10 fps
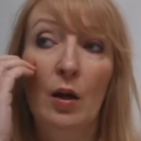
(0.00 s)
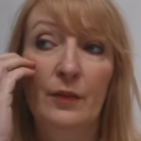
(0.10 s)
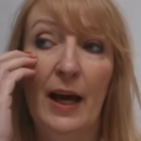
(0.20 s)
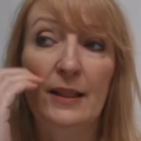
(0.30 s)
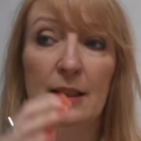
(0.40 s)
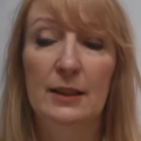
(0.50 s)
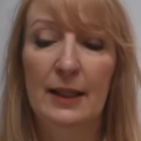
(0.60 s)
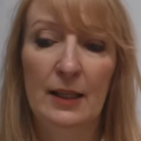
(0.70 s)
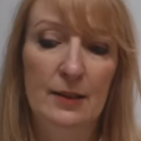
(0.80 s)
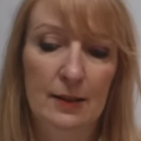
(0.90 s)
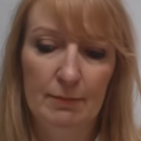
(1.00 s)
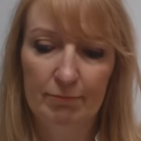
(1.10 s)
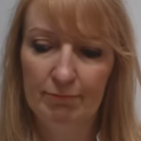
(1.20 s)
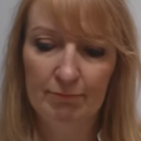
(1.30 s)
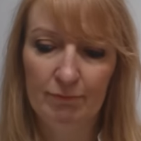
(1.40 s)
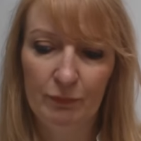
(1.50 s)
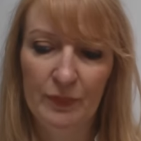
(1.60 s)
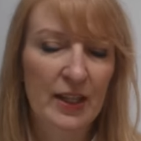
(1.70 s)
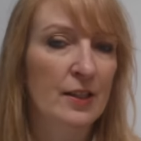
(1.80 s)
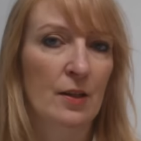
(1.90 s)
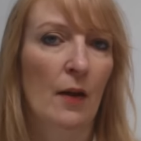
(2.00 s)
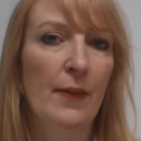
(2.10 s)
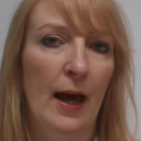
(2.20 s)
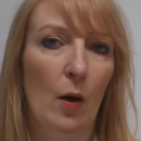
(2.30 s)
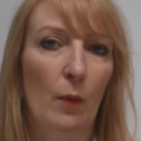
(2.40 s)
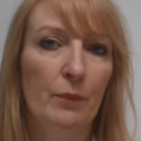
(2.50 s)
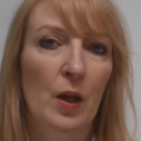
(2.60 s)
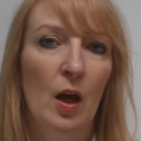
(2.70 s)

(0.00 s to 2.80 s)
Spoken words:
that it's done now.